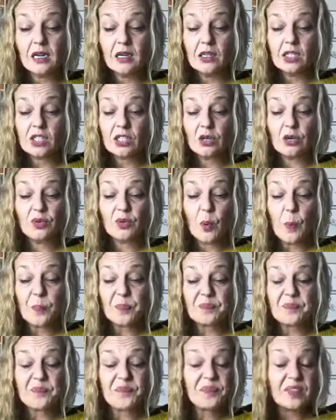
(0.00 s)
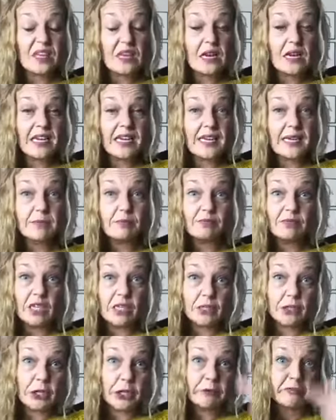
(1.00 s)
So, again,
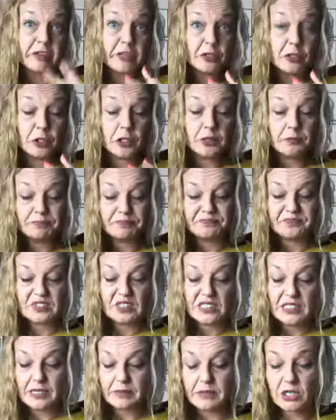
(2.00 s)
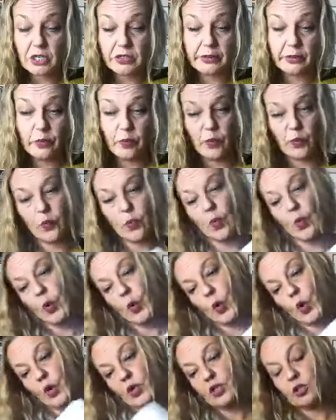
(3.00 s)
going to talk faster because I'm talking
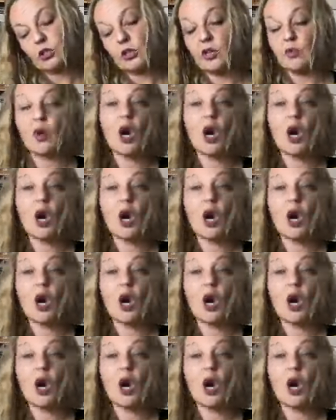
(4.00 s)
really slow.